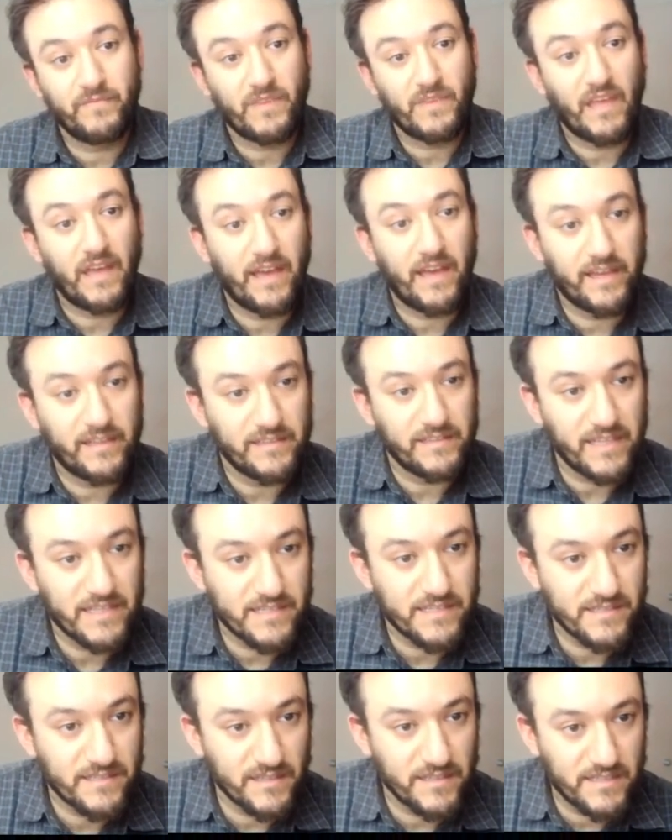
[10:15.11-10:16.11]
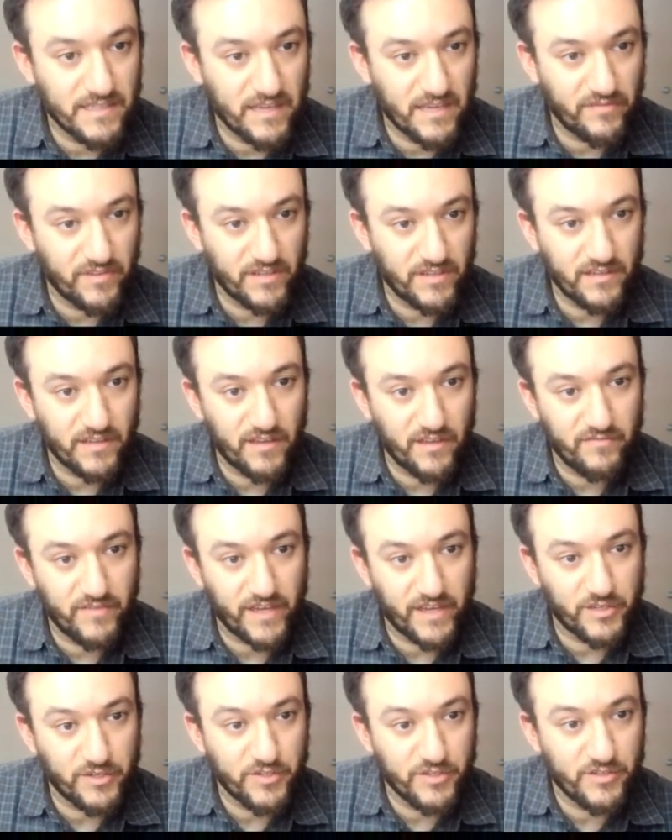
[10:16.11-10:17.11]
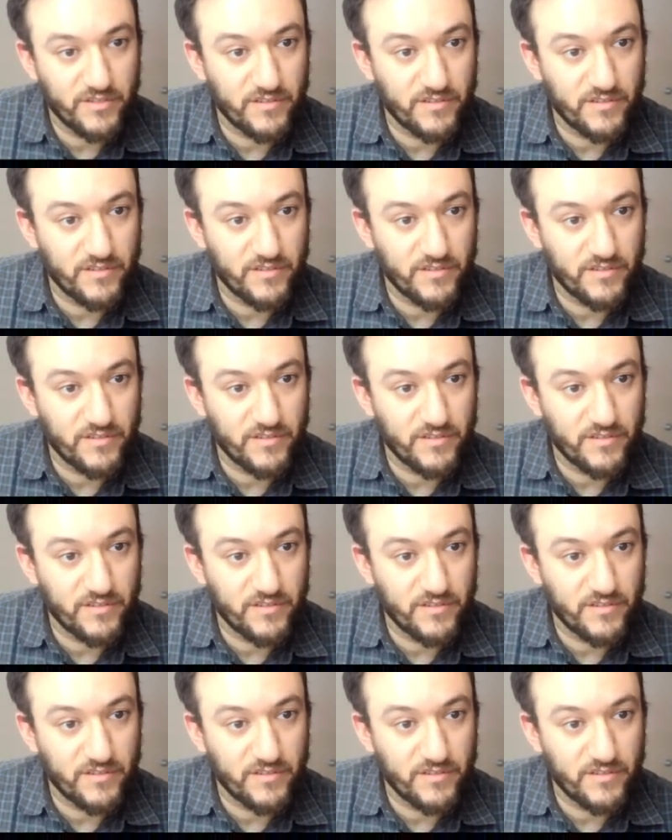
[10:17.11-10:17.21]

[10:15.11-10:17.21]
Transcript: and let's give it a vector.